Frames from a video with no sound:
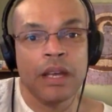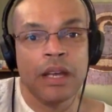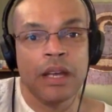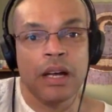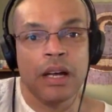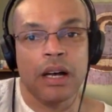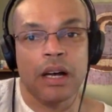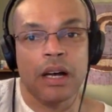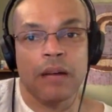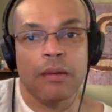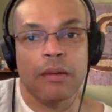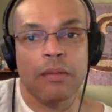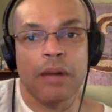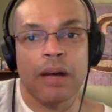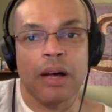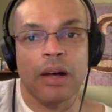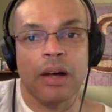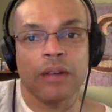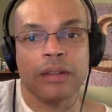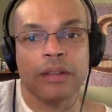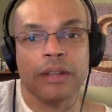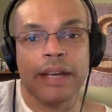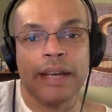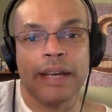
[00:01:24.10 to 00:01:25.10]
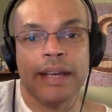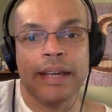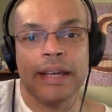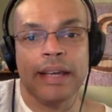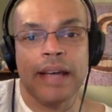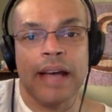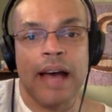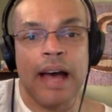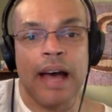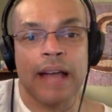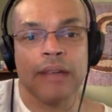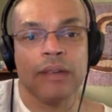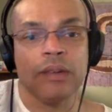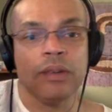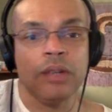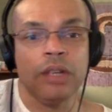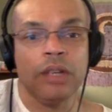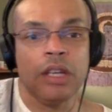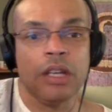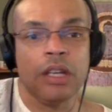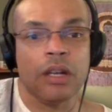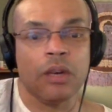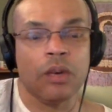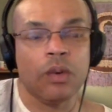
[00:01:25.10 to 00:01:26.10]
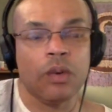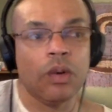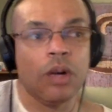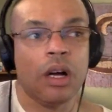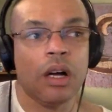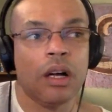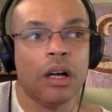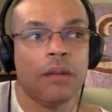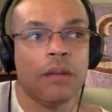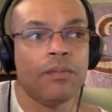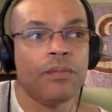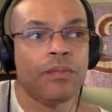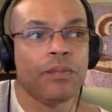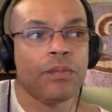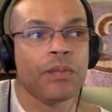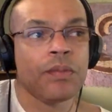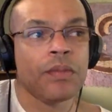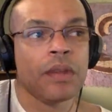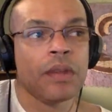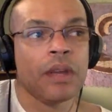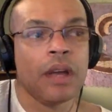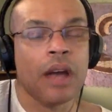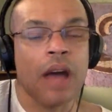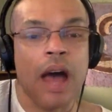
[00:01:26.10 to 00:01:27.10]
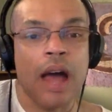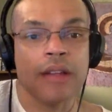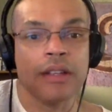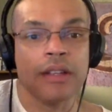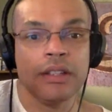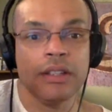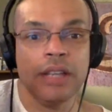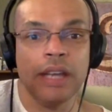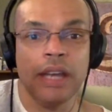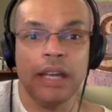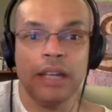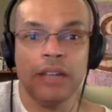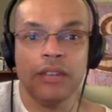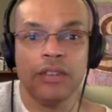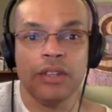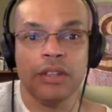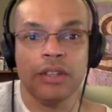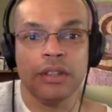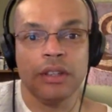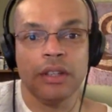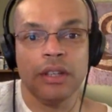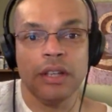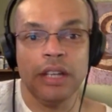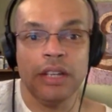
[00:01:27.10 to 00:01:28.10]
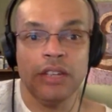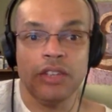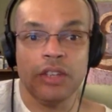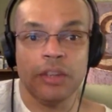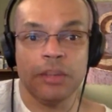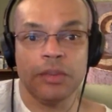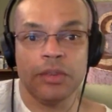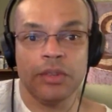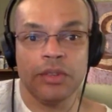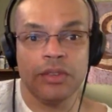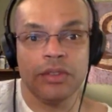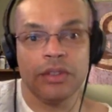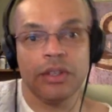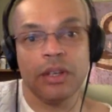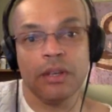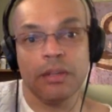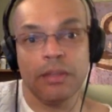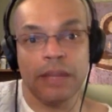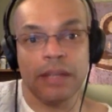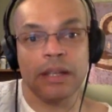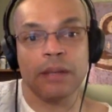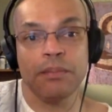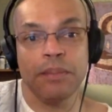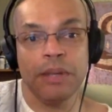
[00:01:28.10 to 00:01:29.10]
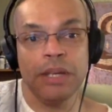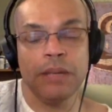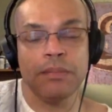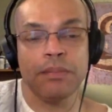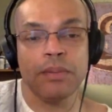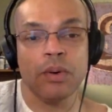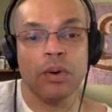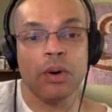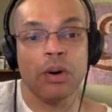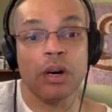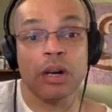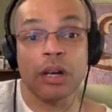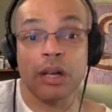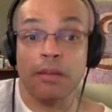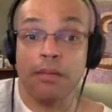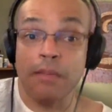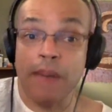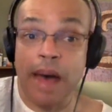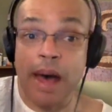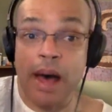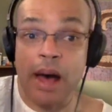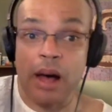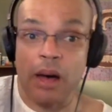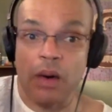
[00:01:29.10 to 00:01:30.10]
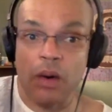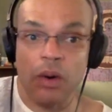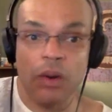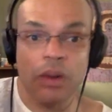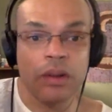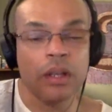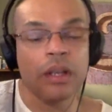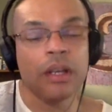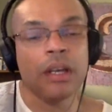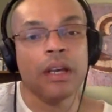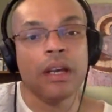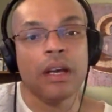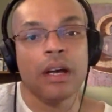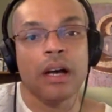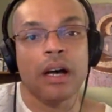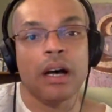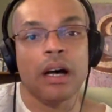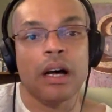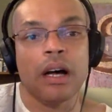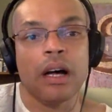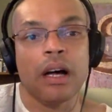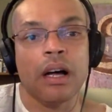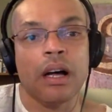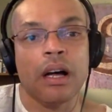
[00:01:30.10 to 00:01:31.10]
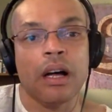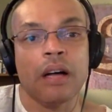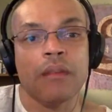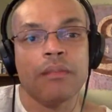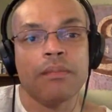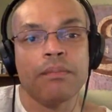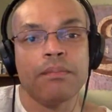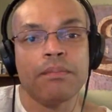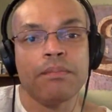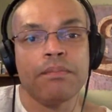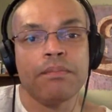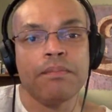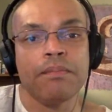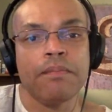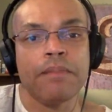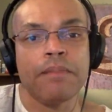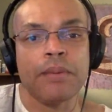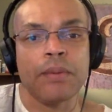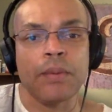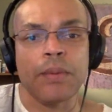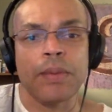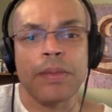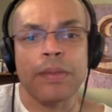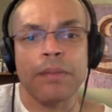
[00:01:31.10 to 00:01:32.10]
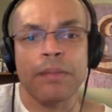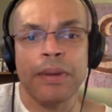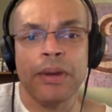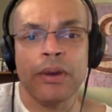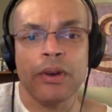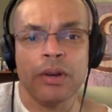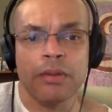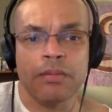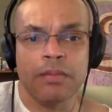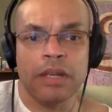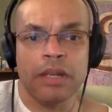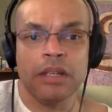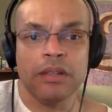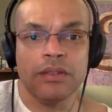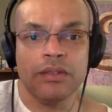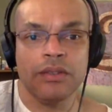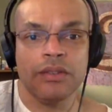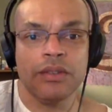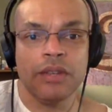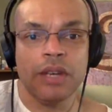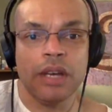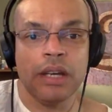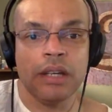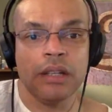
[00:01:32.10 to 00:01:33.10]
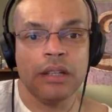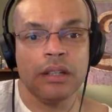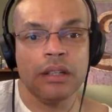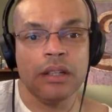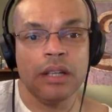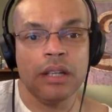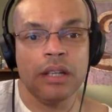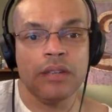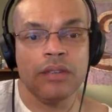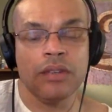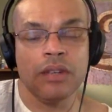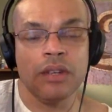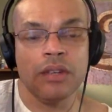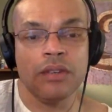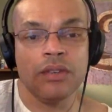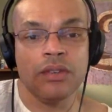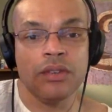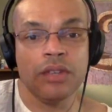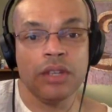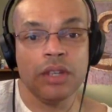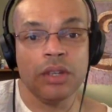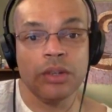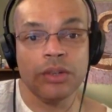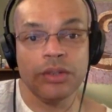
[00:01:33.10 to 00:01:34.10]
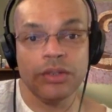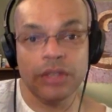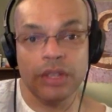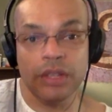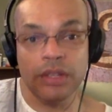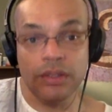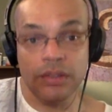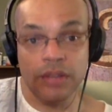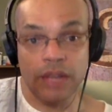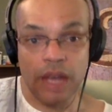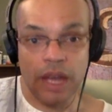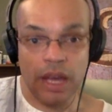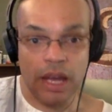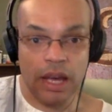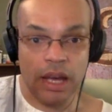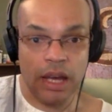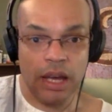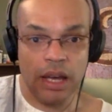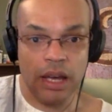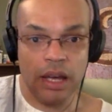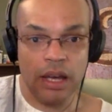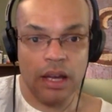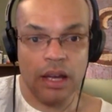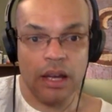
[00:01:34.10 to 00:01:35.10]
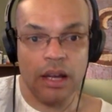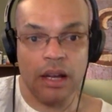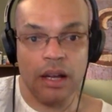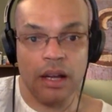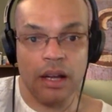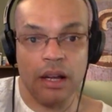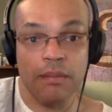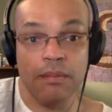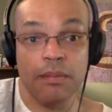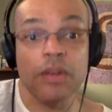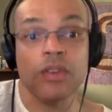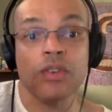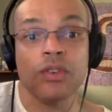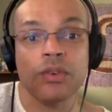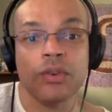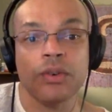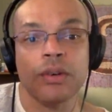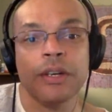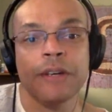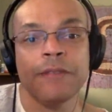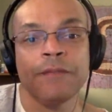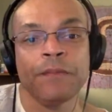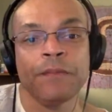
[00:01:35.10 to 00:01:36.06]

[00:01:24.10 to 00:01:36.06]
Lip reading: about like how did the ancient Egyptians, Kemetic people, or Kamau, build the pyramids? And it's still to this day a mystery.